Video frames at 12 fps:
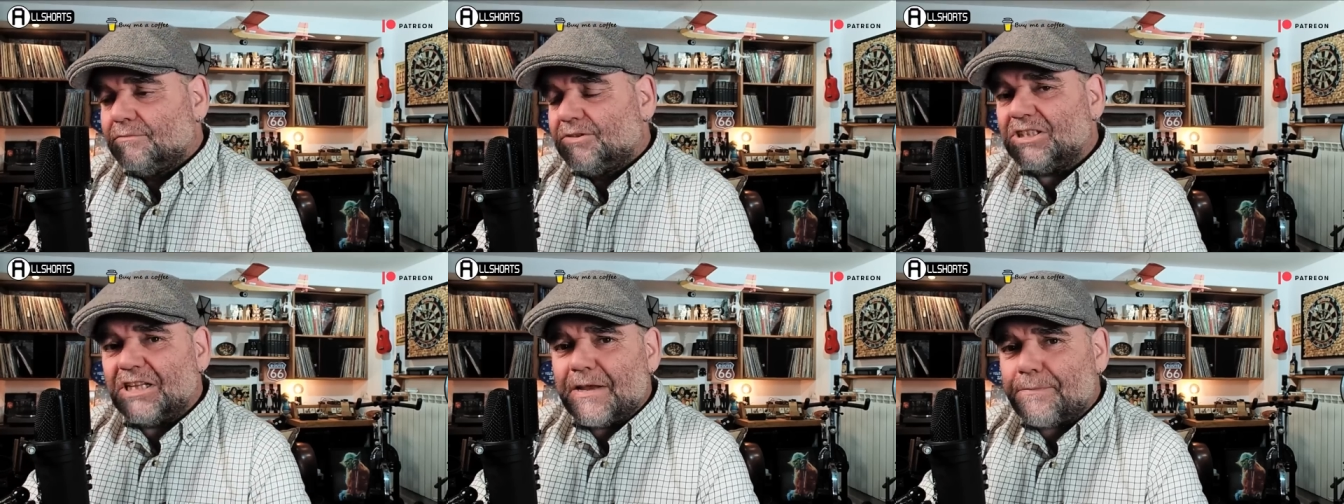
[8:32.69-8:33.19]

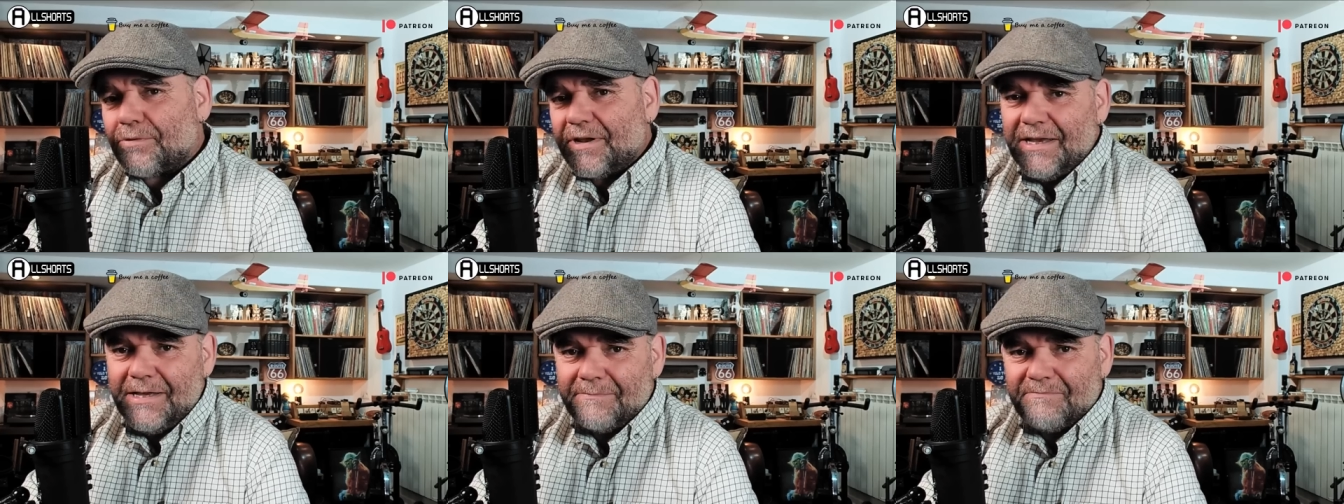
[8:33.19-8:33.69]

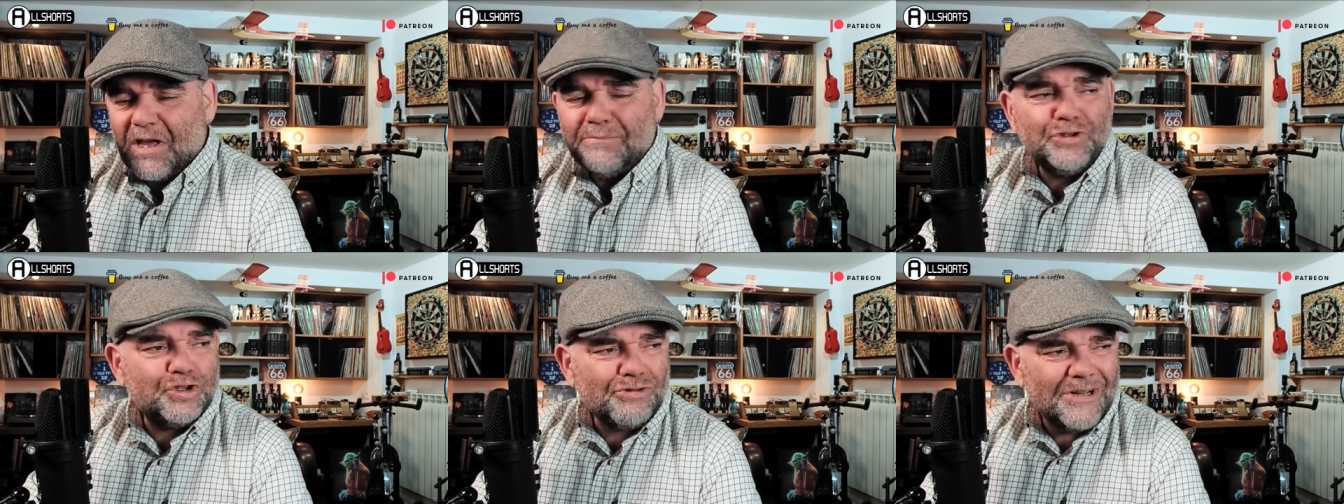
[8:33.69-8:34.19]
Deliberately
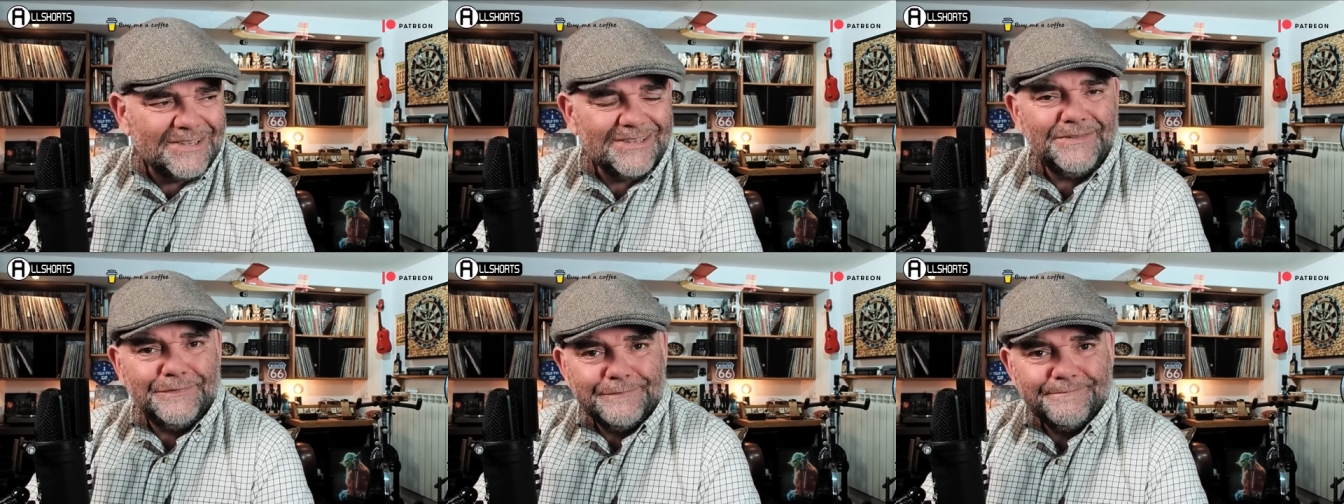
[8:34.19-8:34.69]

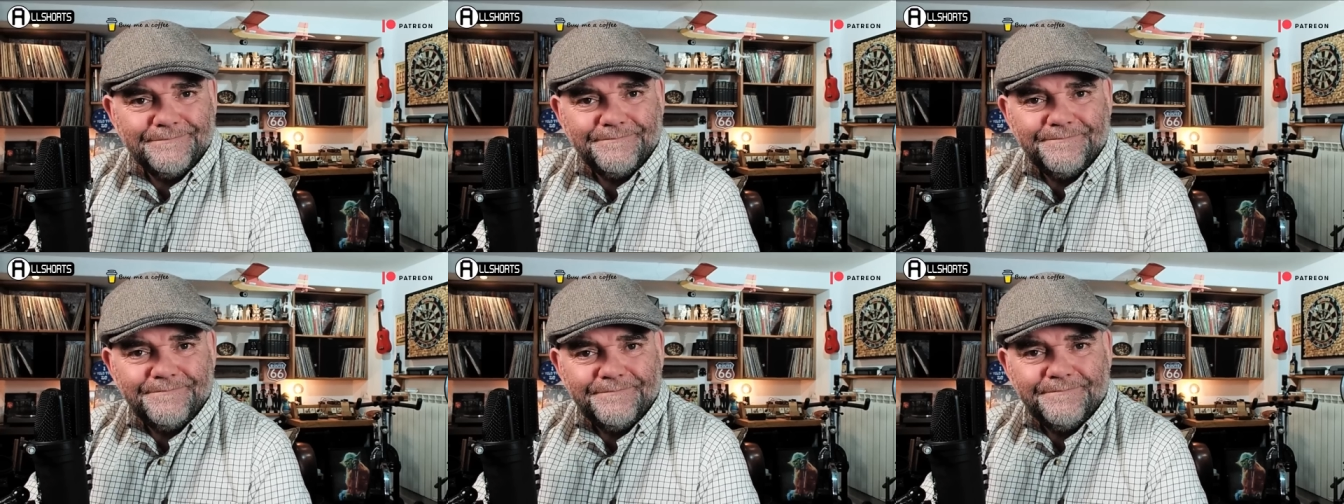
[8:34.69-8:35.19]
obstructive.
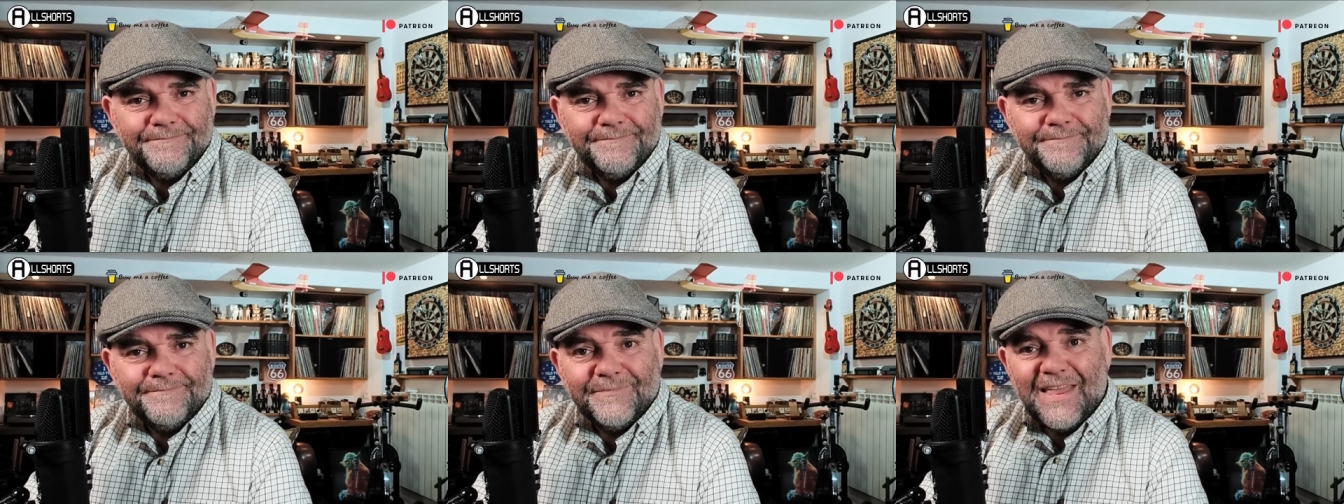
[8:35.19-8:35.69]

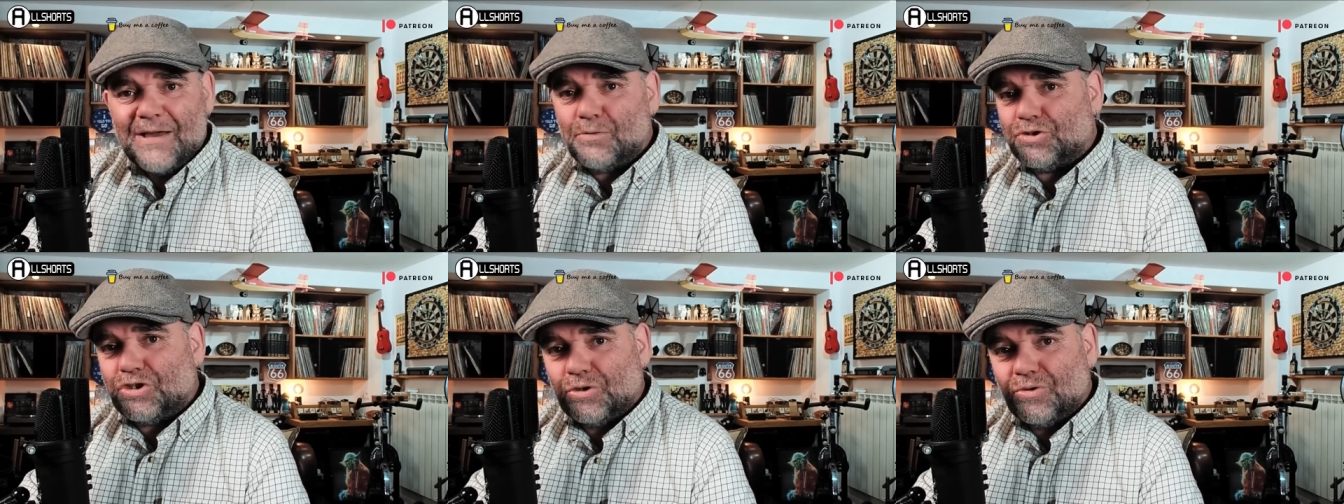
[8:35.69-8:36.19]
That
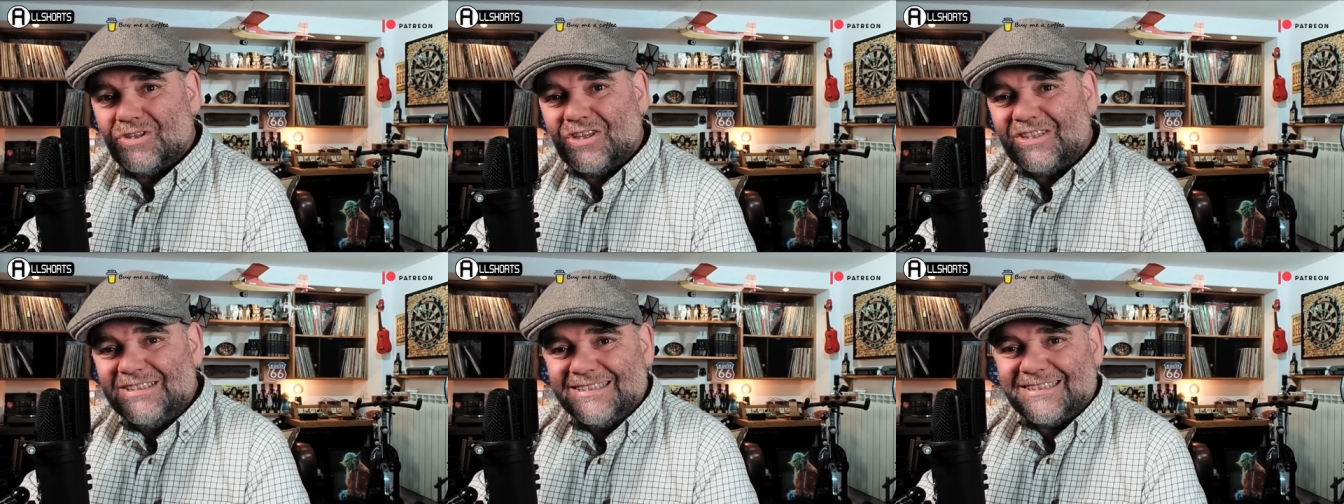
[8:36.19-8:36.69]
will do
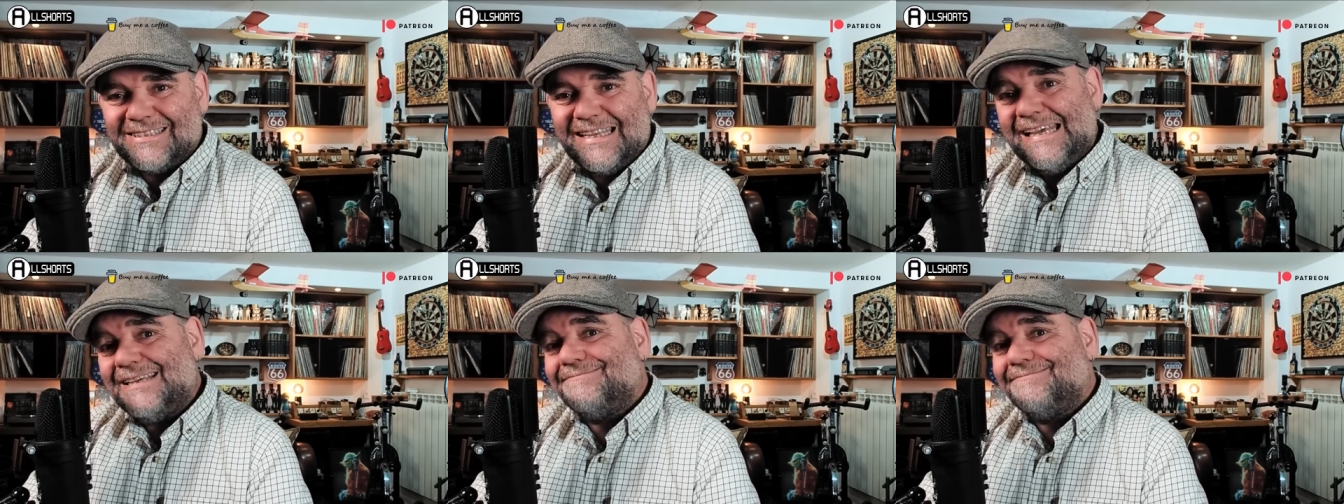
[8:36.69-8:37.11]
nicely.